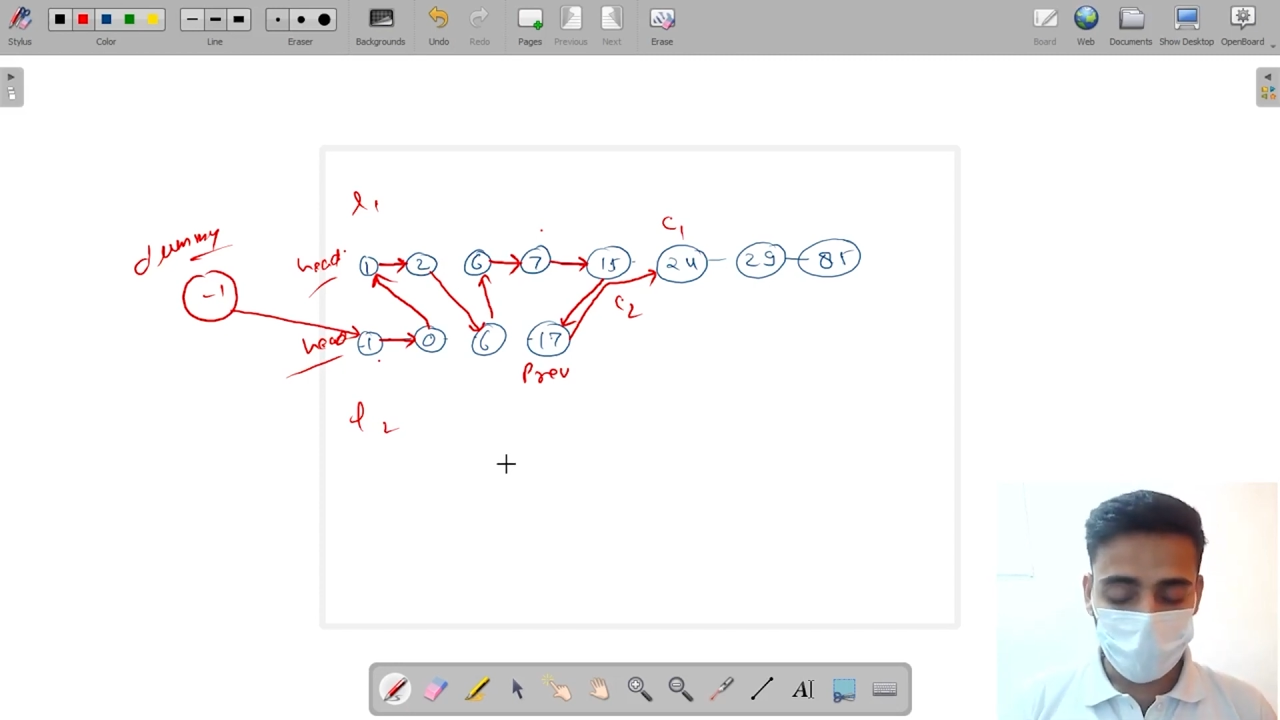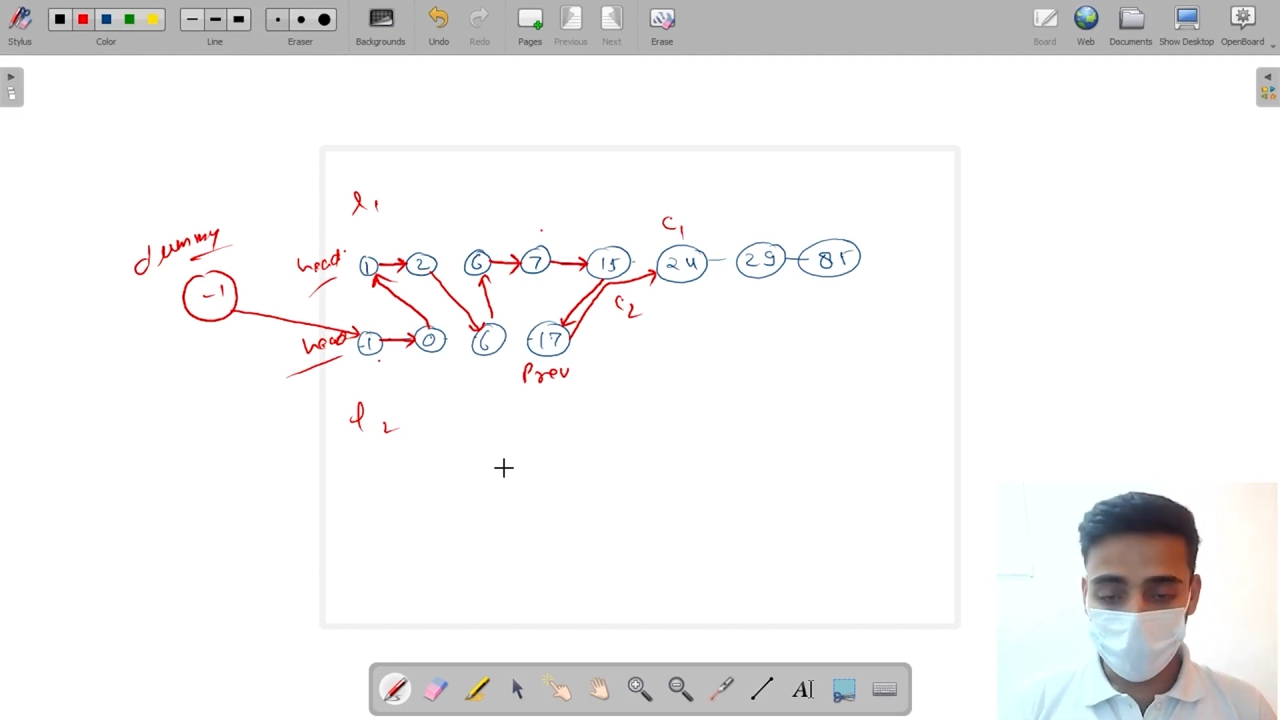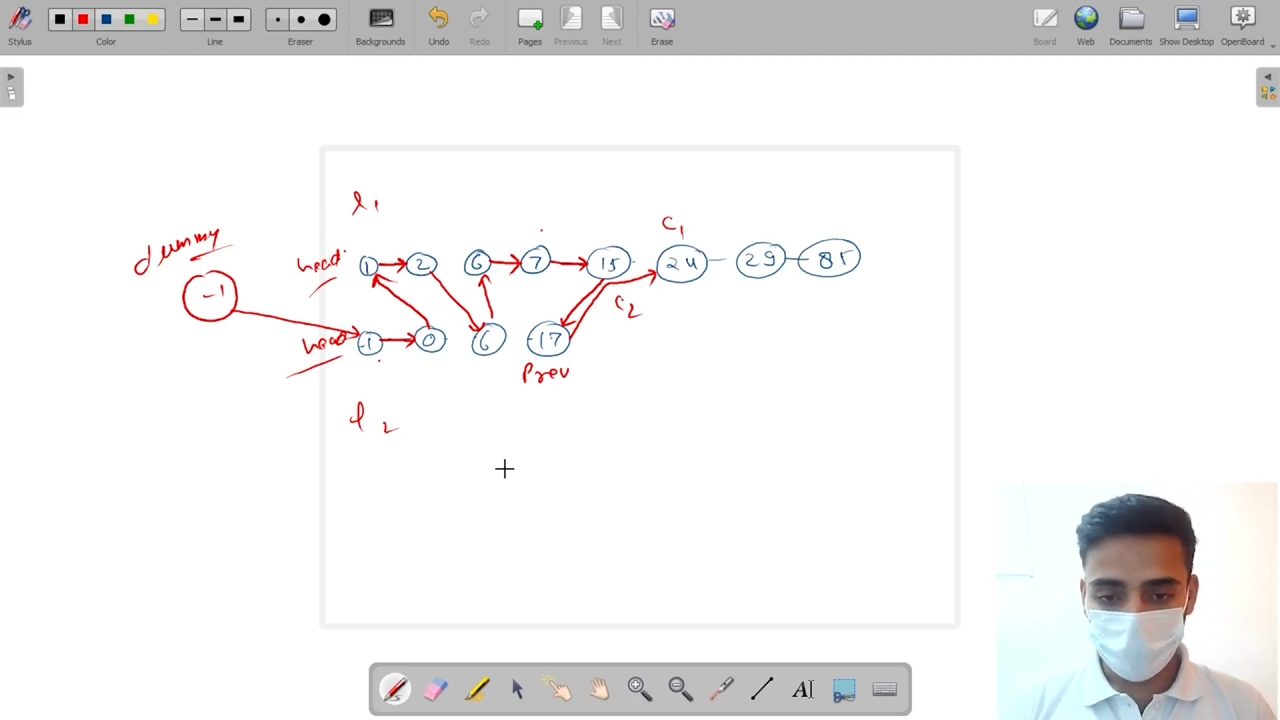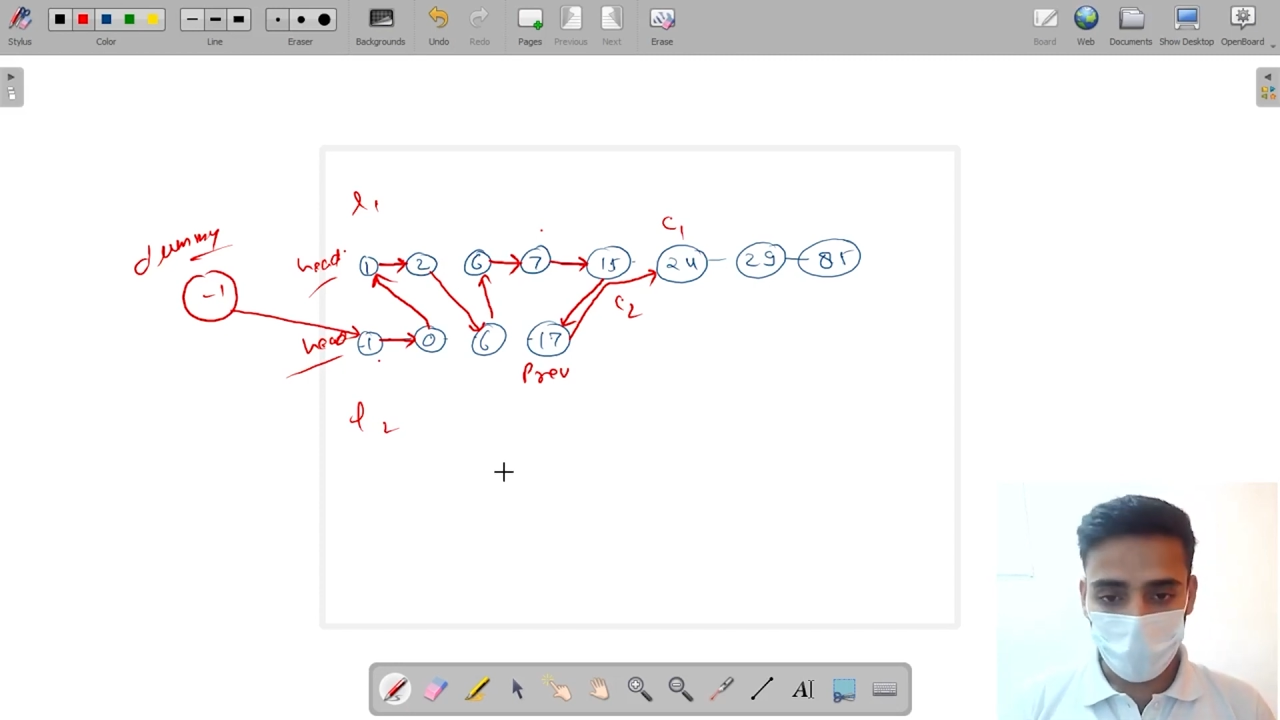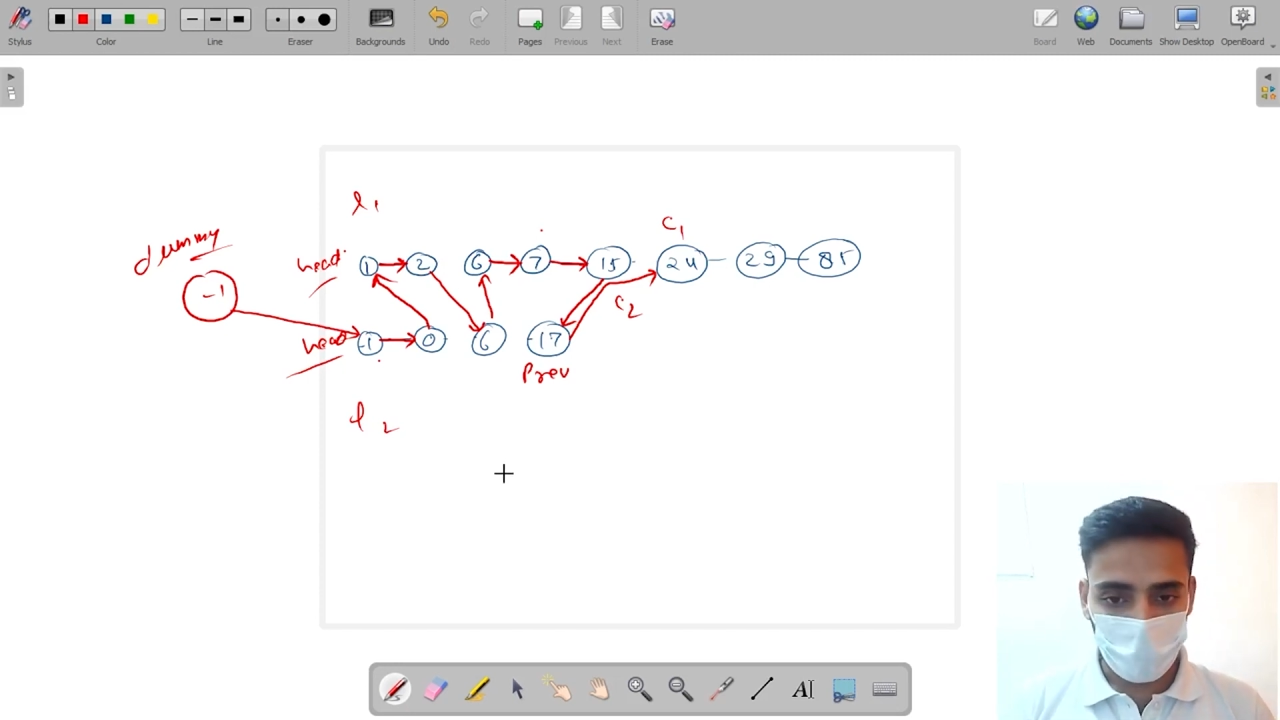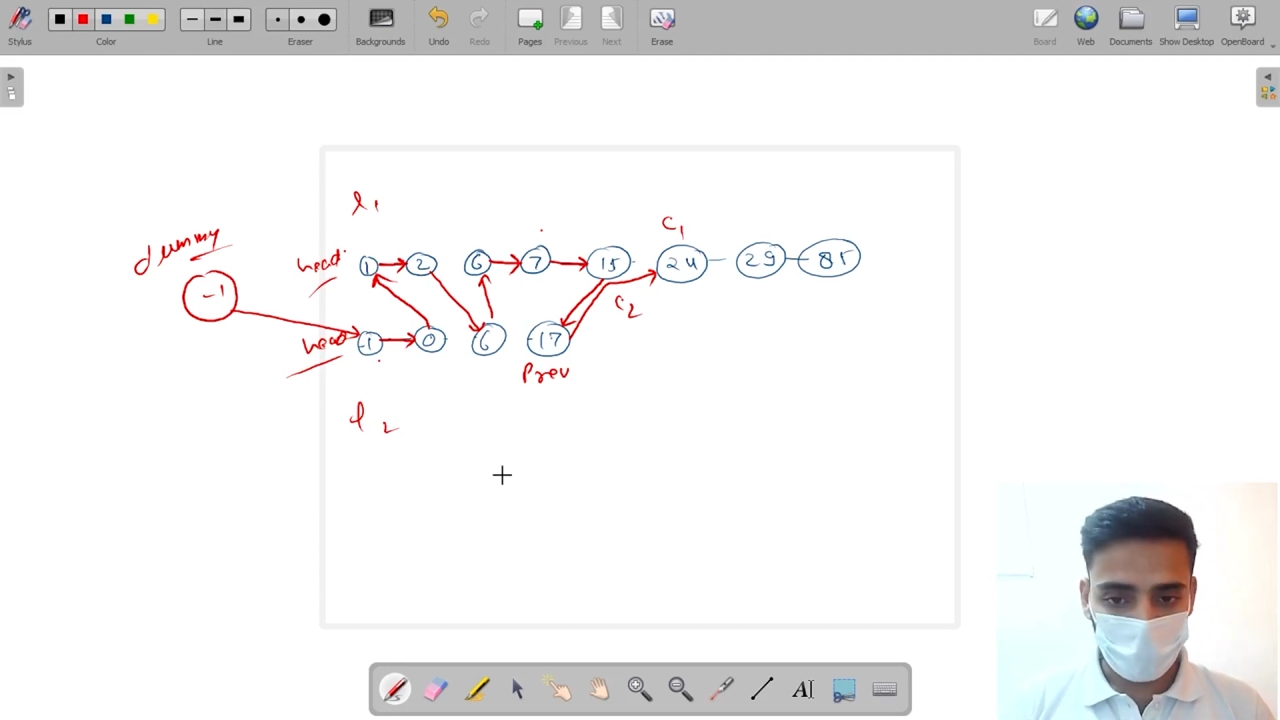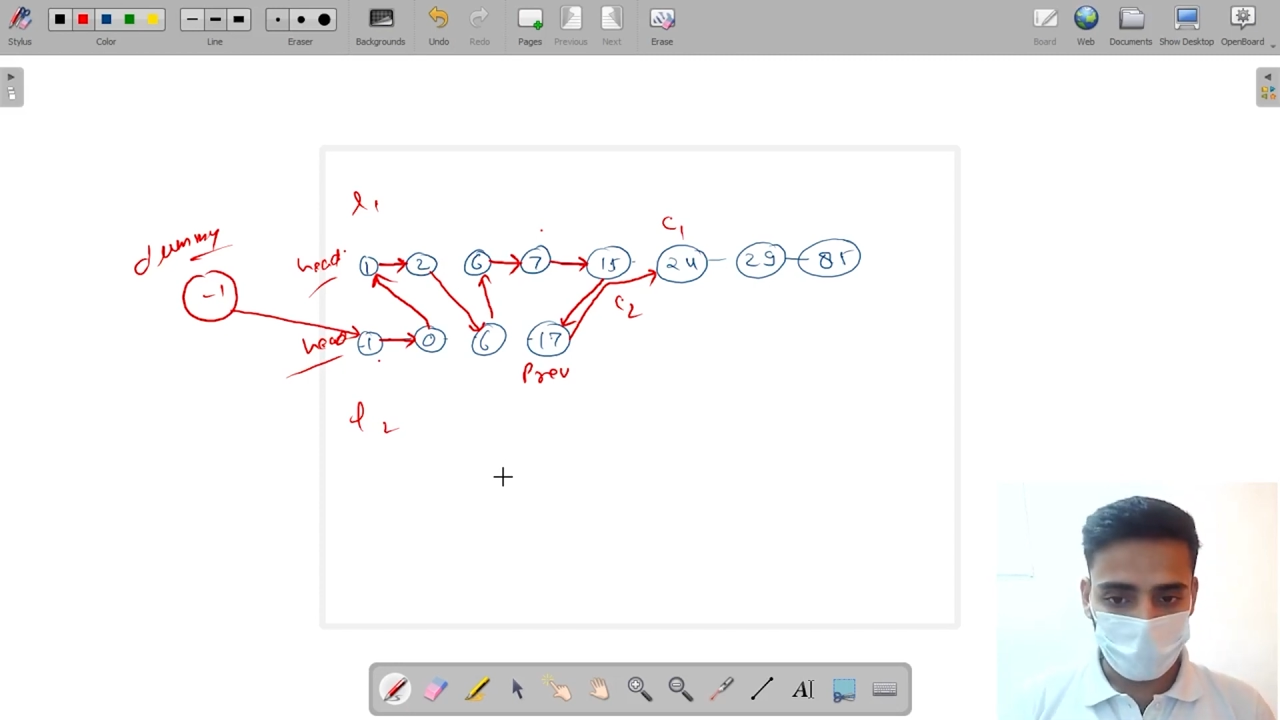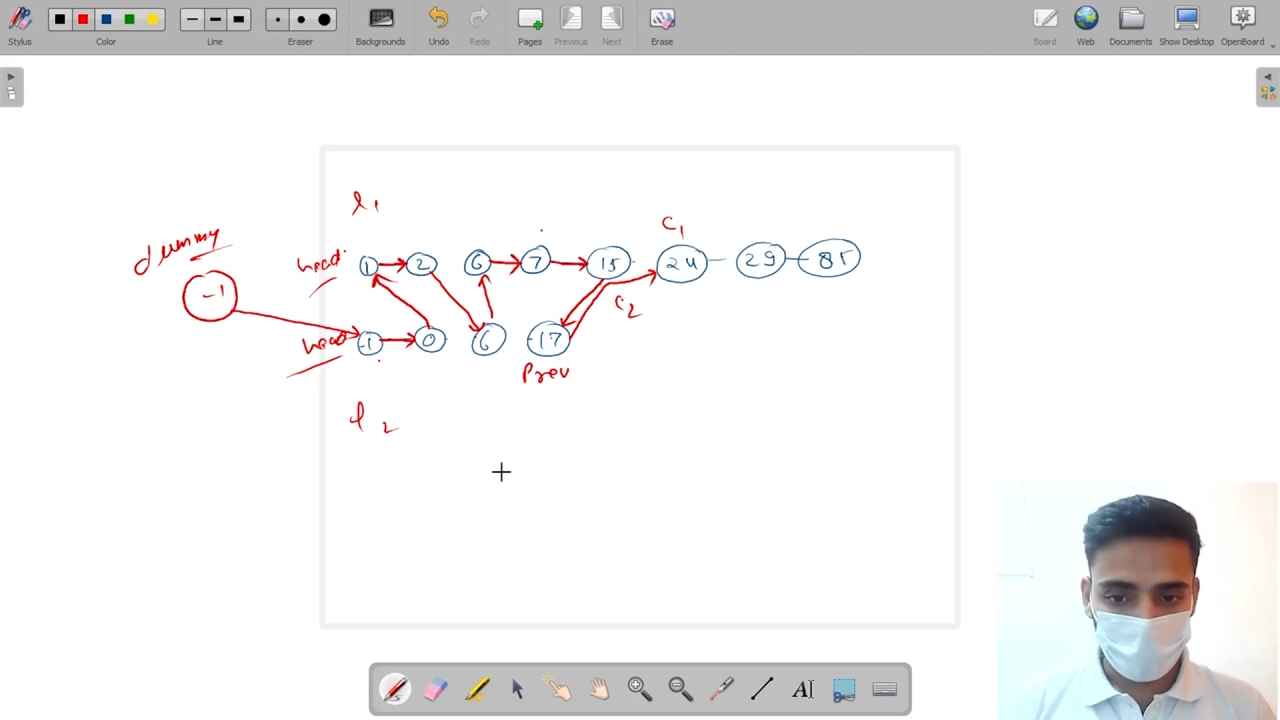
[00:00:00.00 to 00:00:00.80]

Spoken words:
going to happen?